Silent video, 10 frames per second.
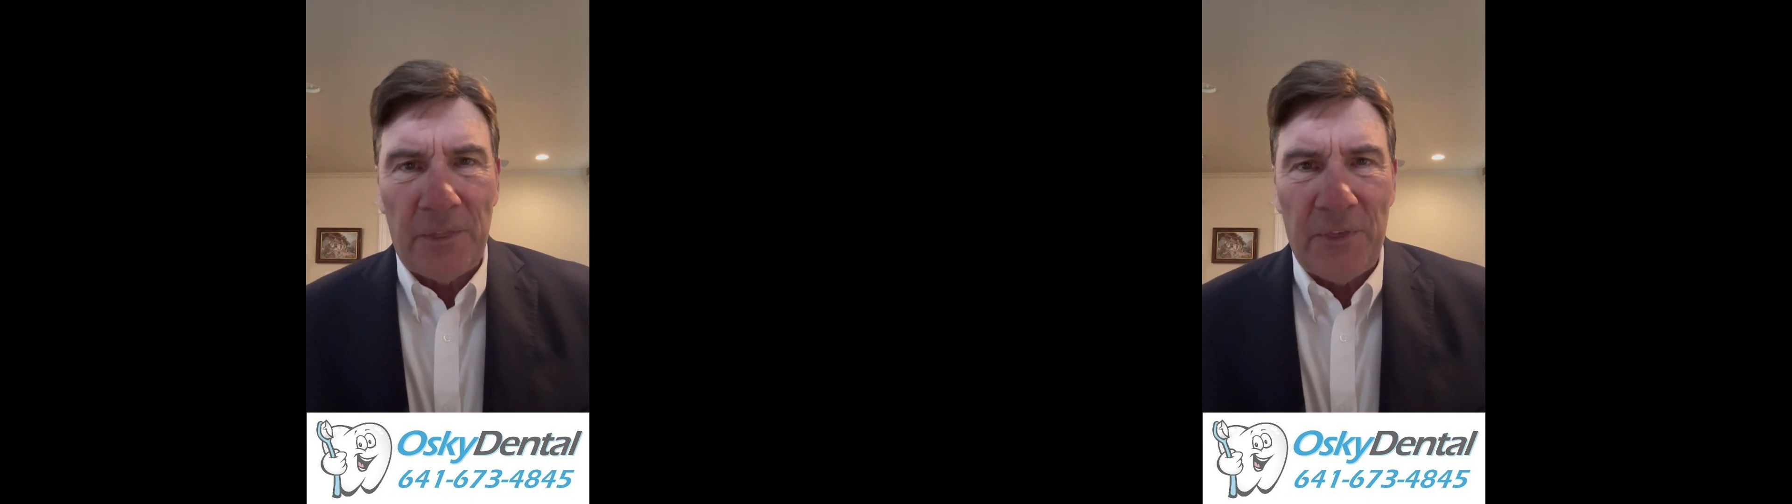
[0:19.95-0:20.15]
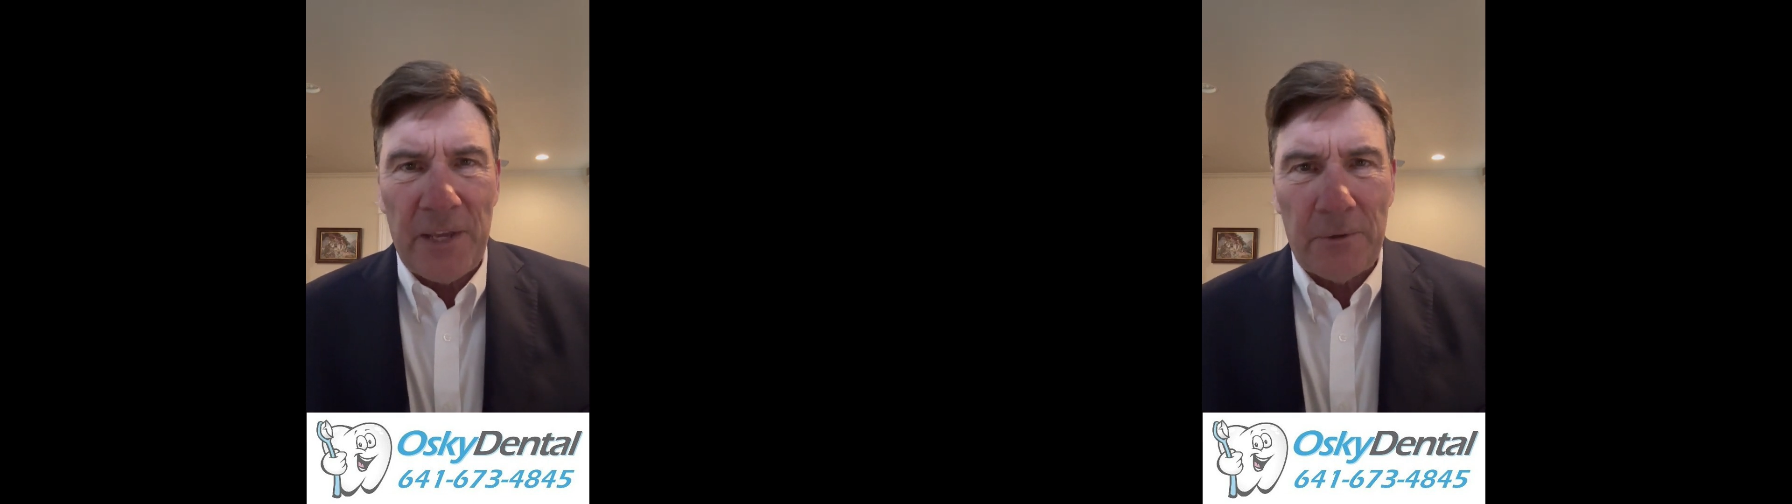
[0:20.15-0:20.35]

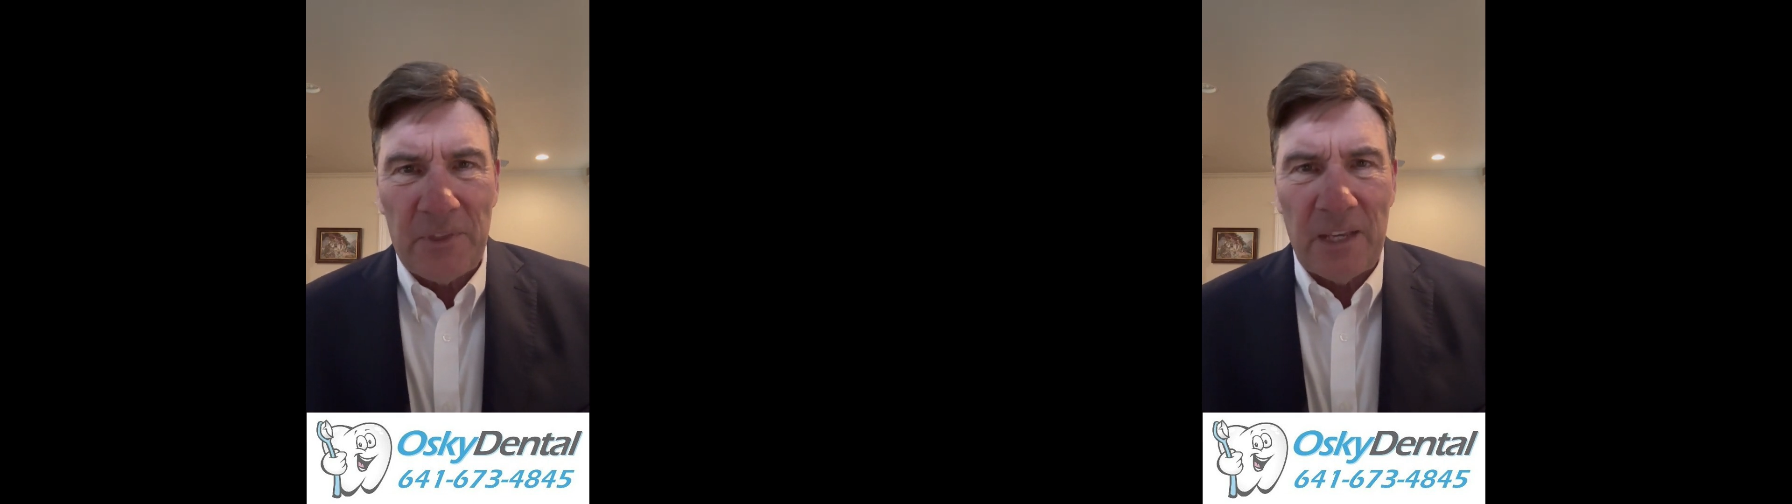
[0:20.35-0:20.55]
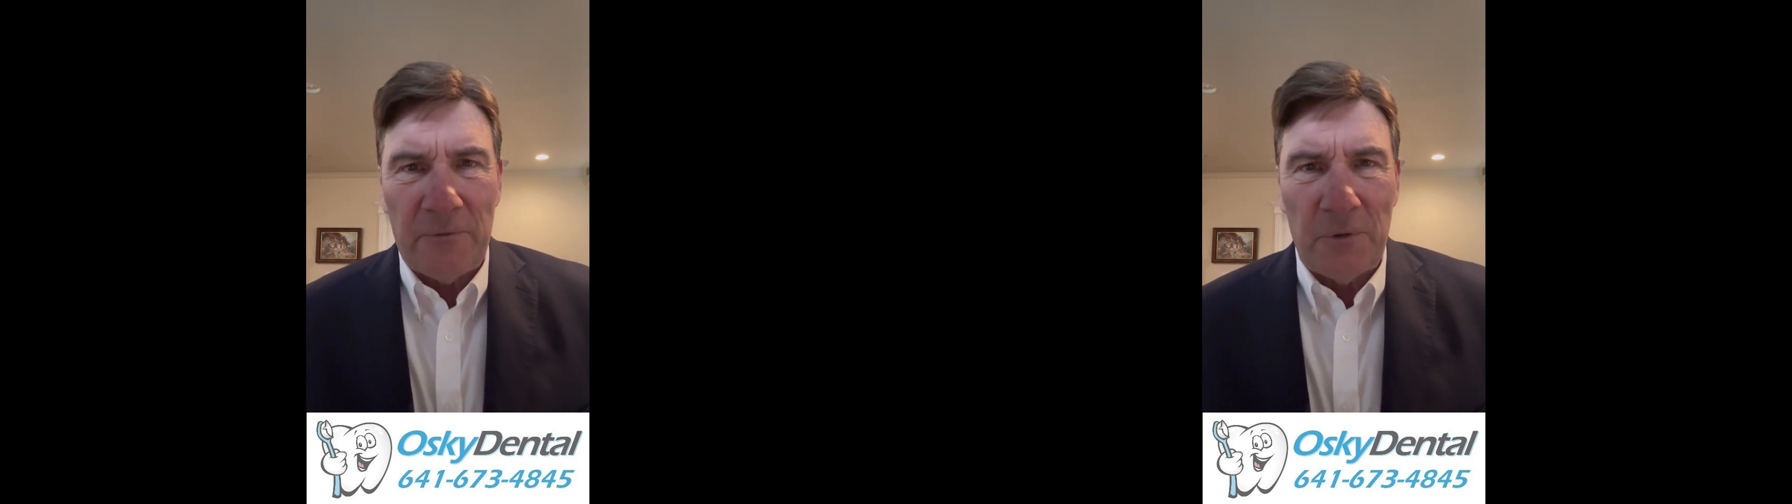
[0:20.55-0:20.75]
thinker.
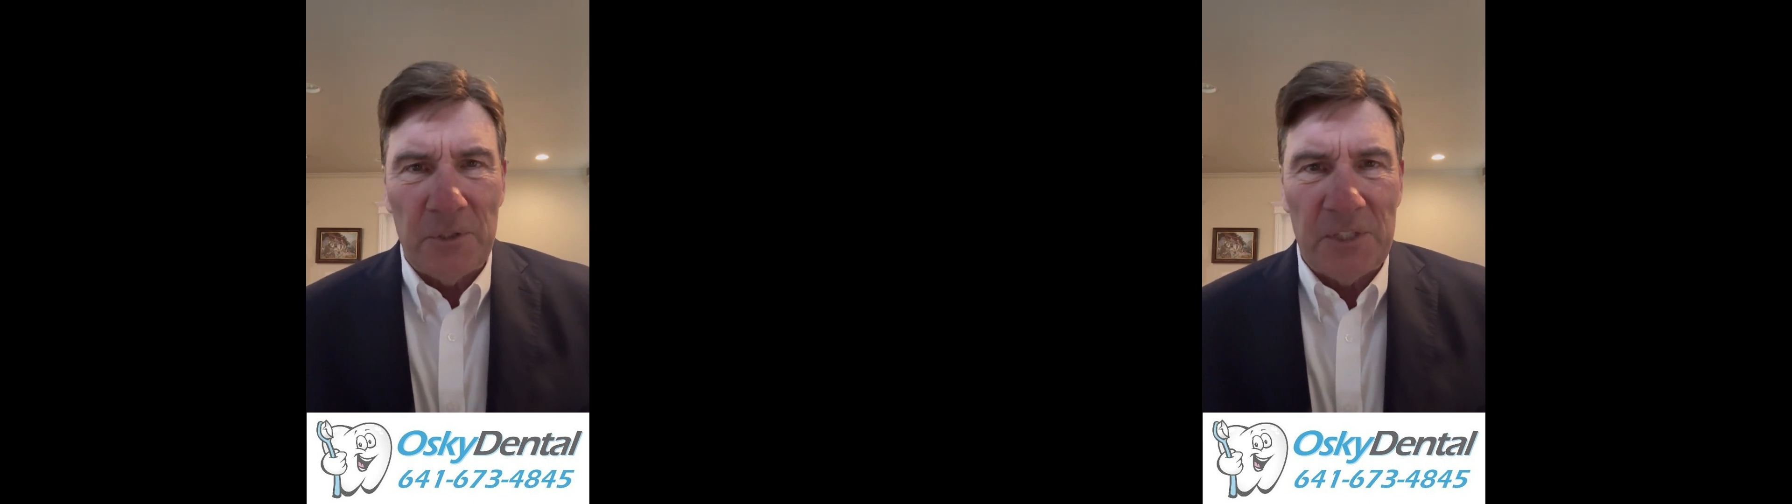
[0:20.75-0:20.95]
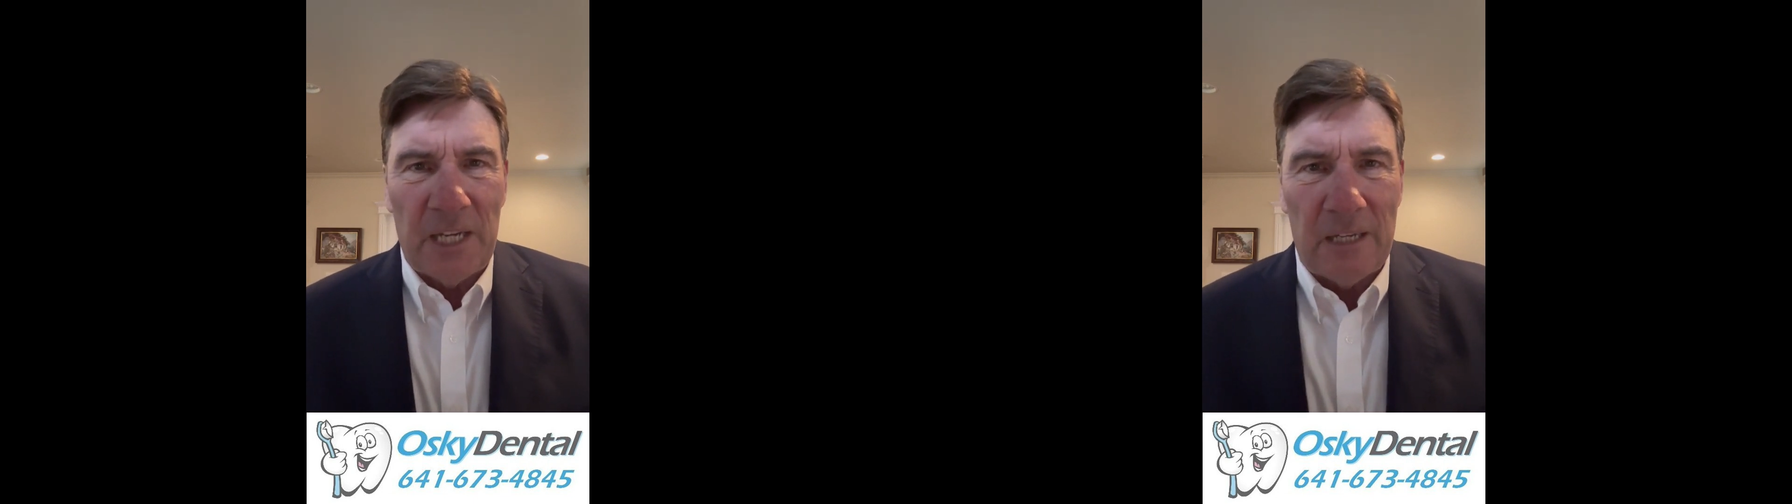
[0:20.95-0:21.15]
Think for
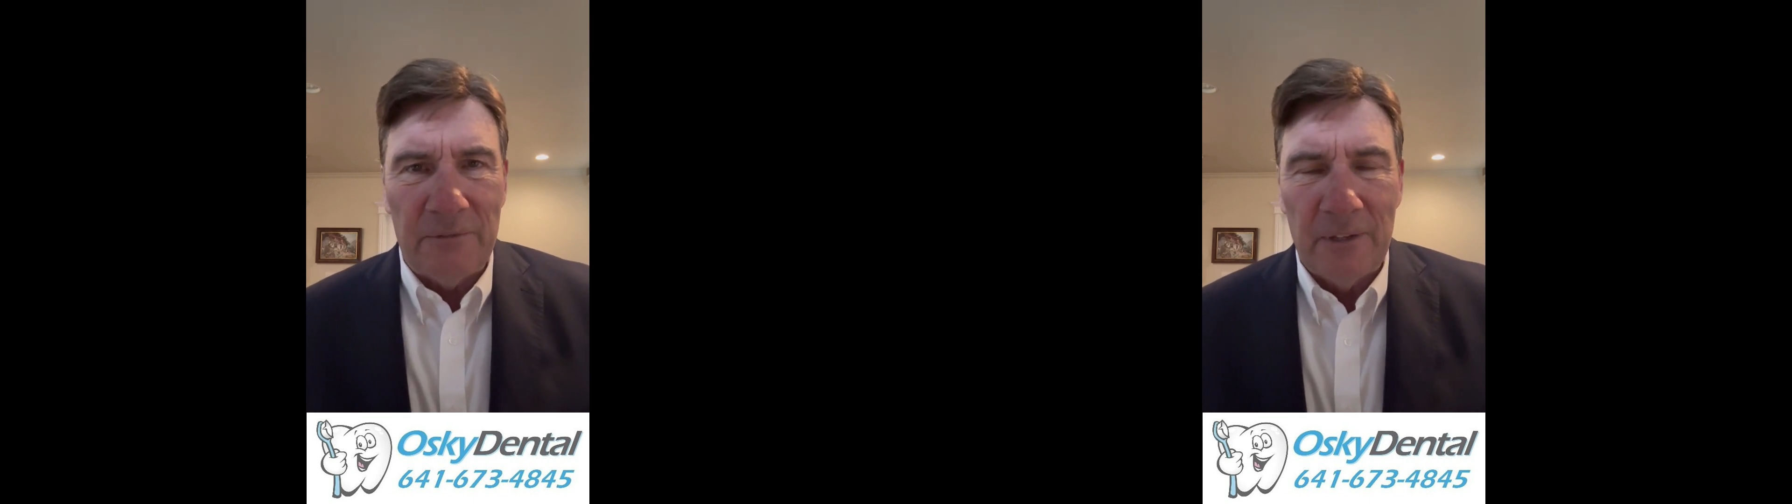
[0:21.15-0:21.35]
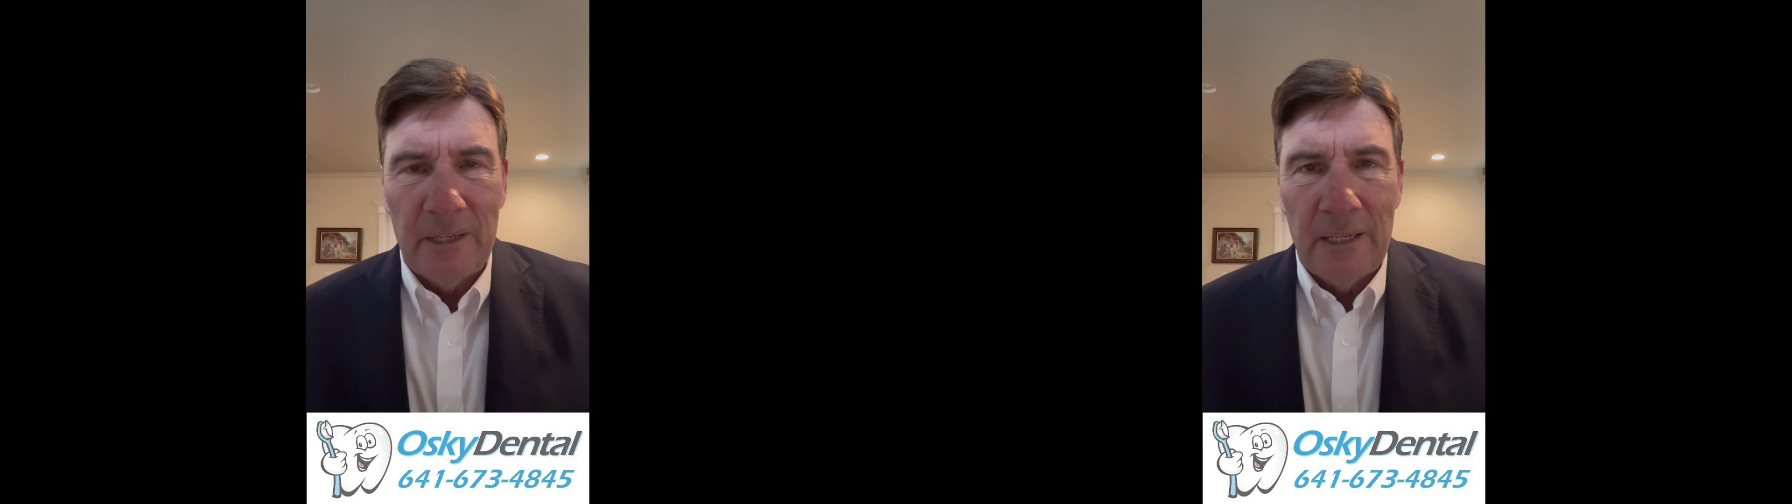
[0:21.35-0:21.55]
yourself.